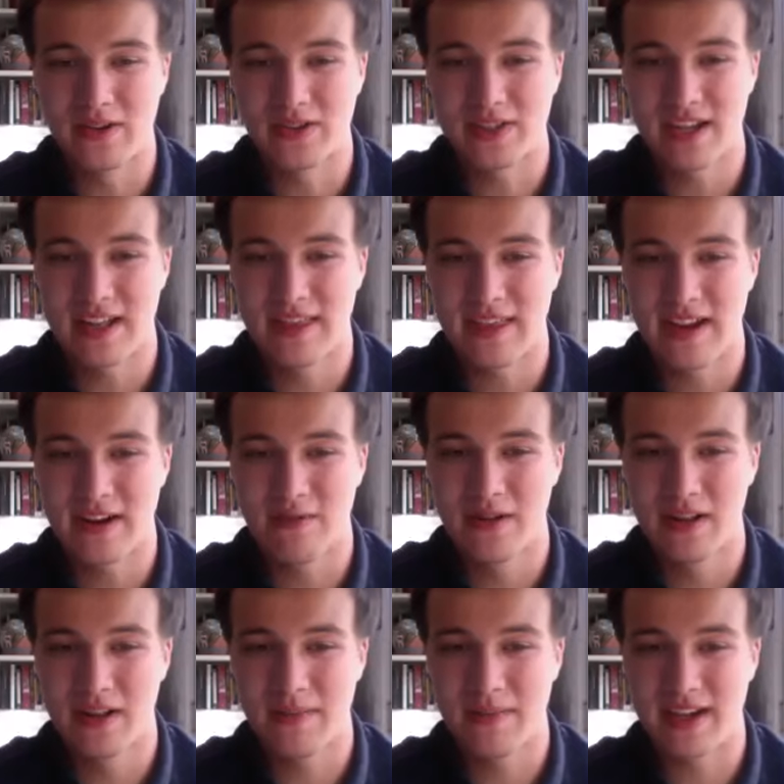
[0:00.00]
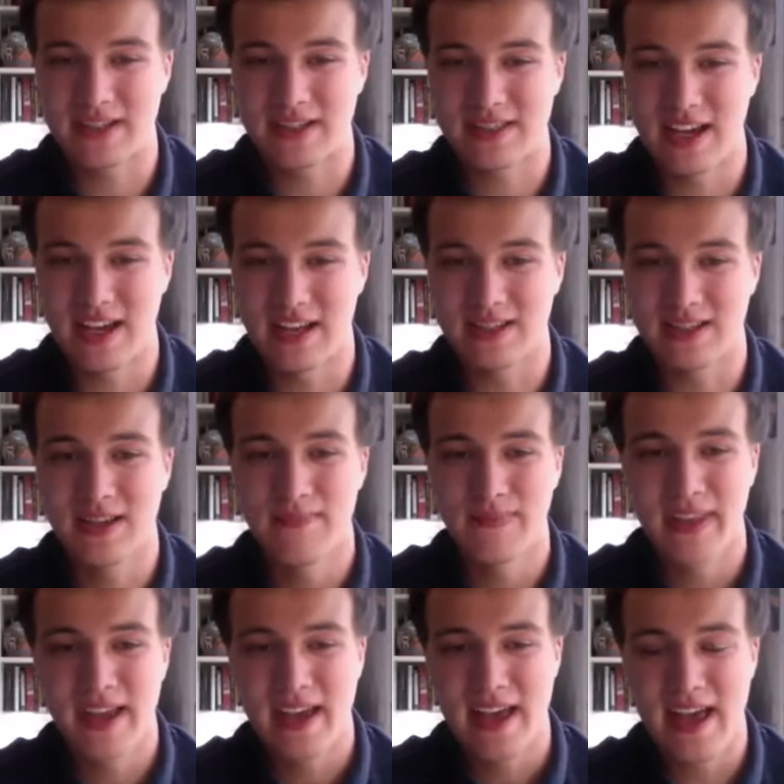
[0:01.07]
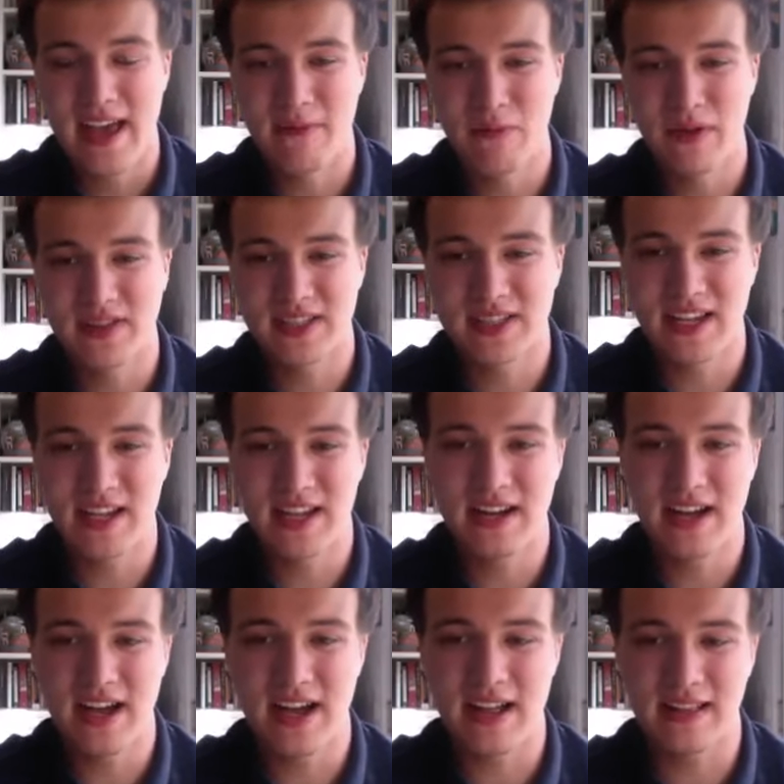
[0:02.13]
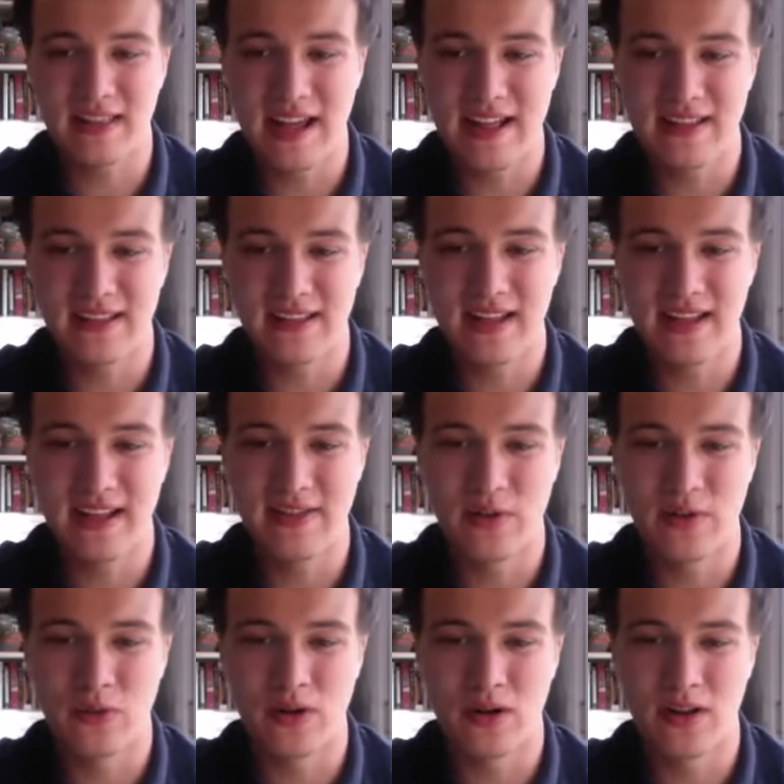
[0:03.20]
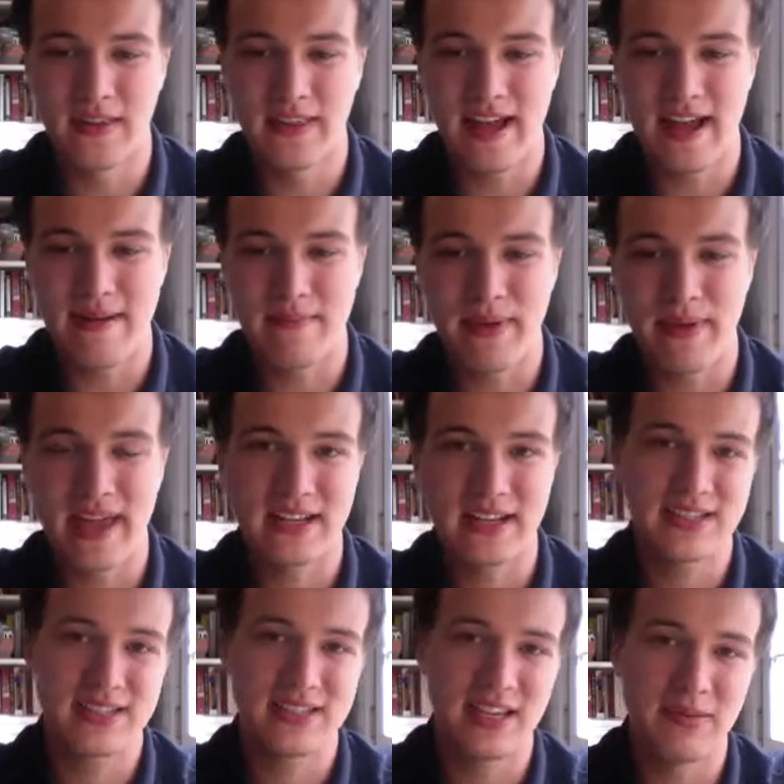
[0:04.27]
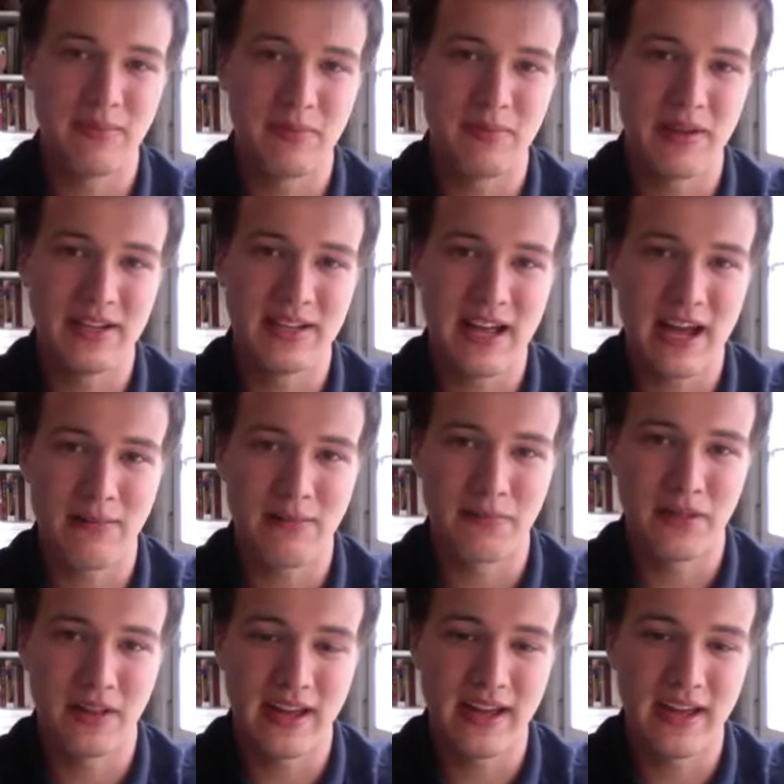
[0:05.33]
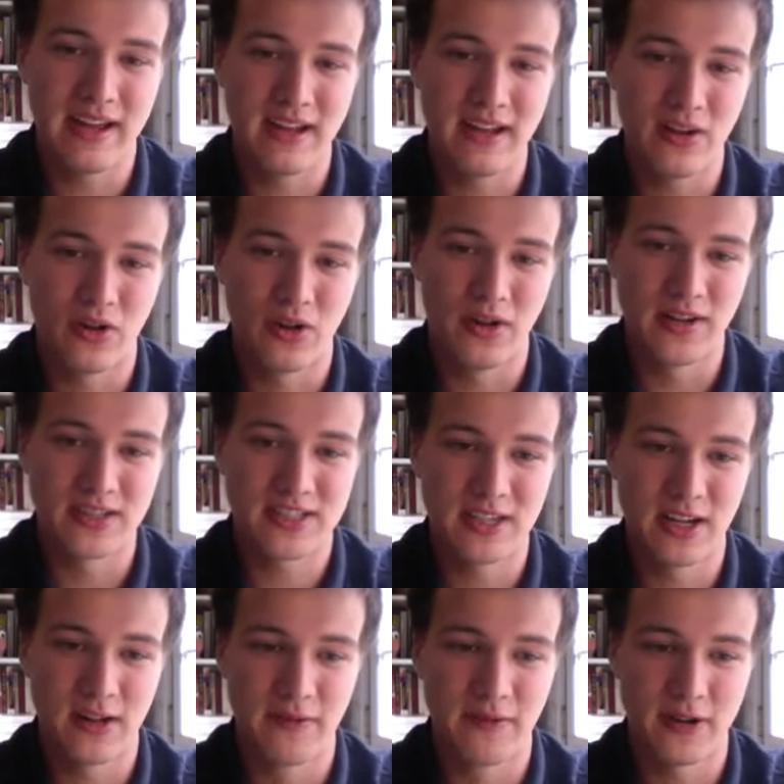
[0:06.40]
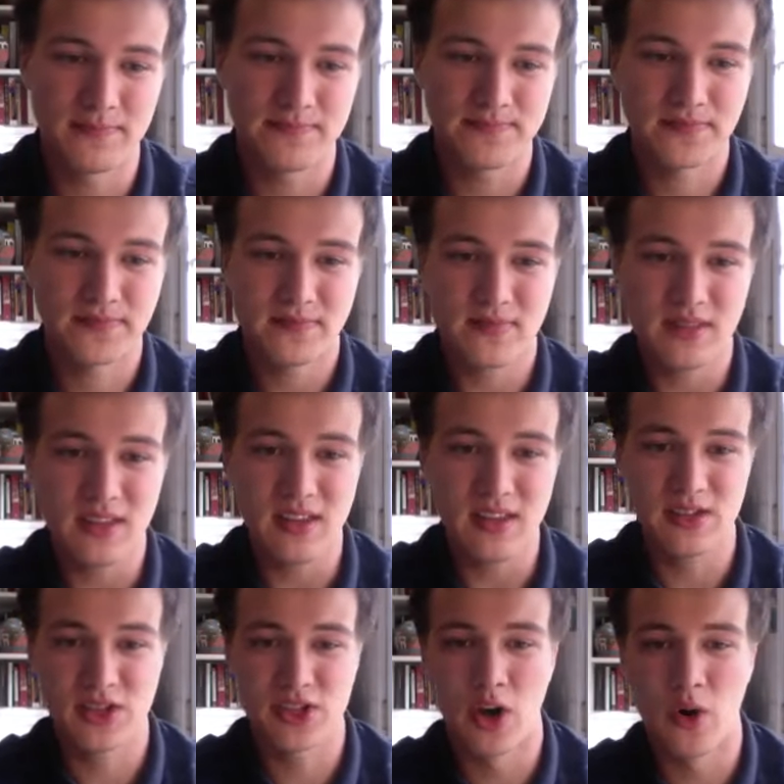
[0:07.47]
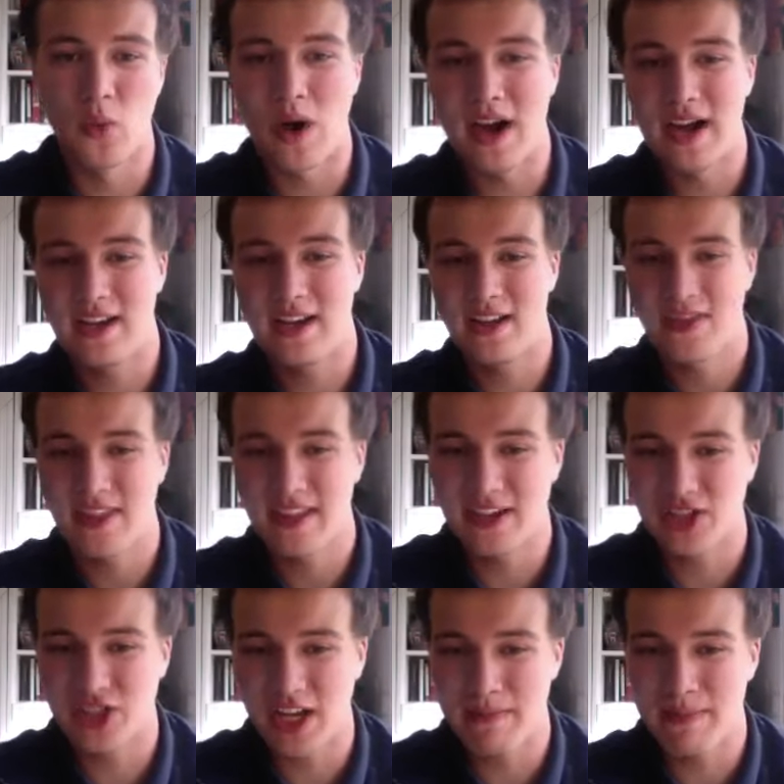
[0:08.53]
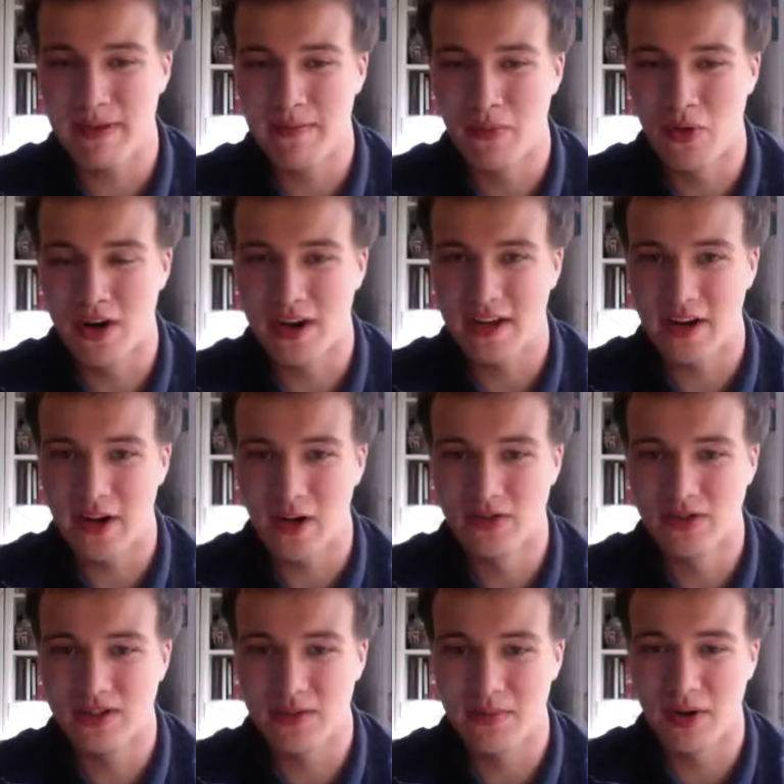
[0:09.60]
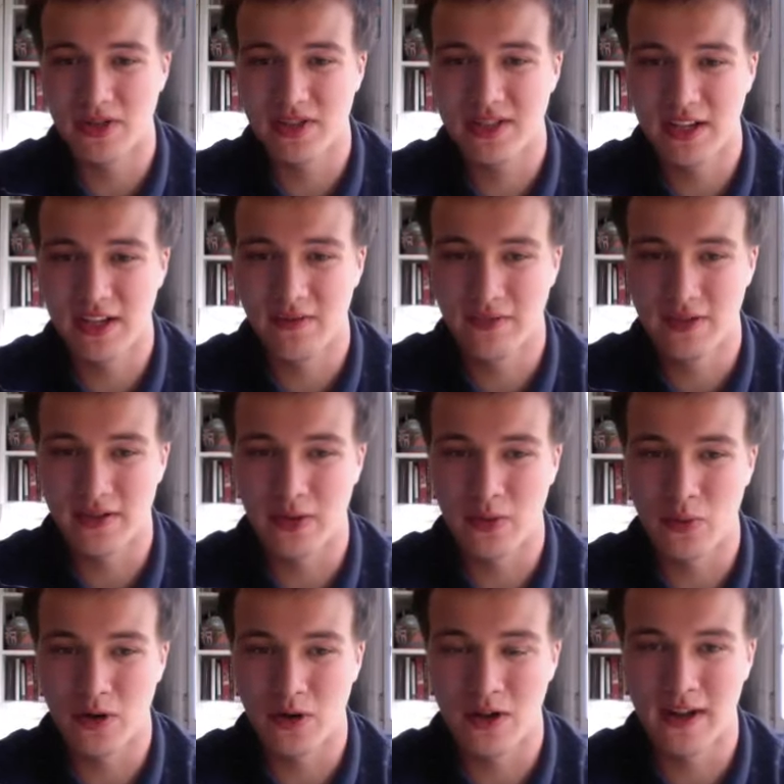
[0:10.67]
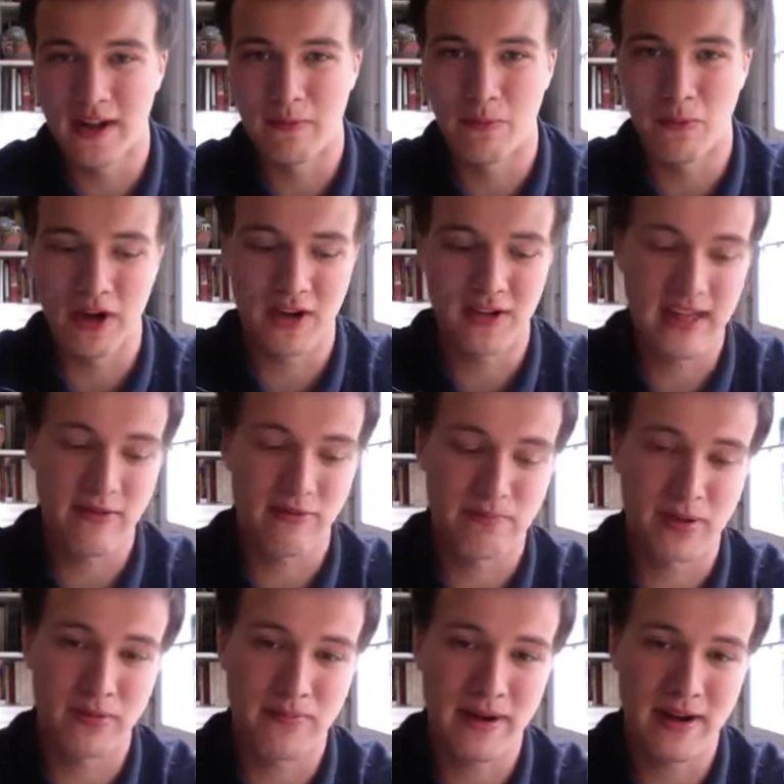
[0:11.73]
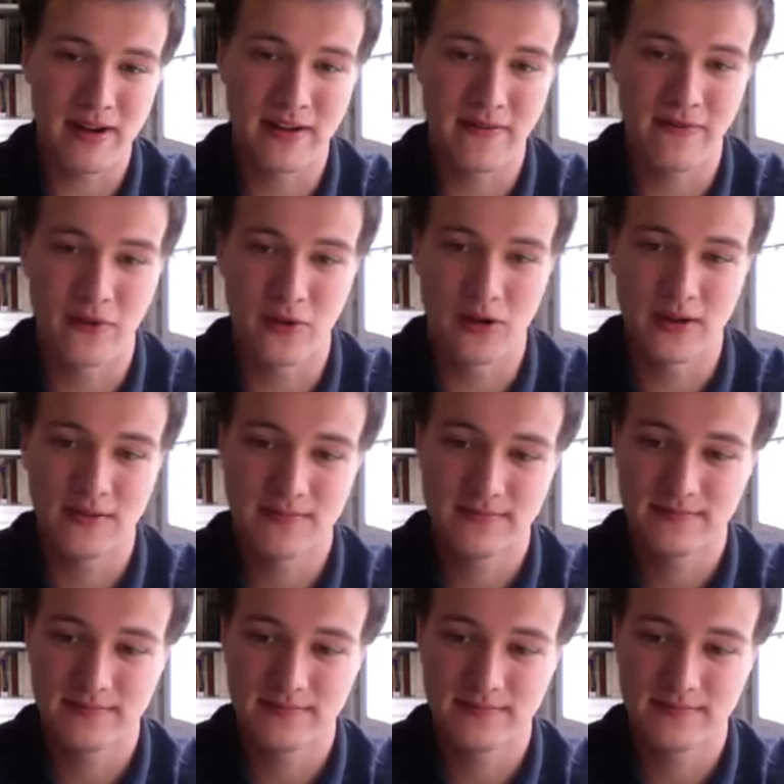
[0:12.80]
you said there really makes sense. And we've seen uh, lately in the world that banks seem to be downplaying gold and silver. So why do you think JP Morgan owns the most silver in the world and what are they preparing for?